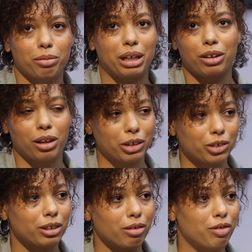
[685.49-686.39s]
by calling
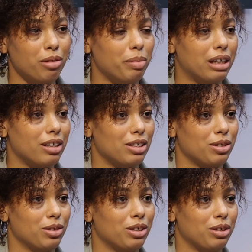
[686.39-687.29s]
her on the phone. But also,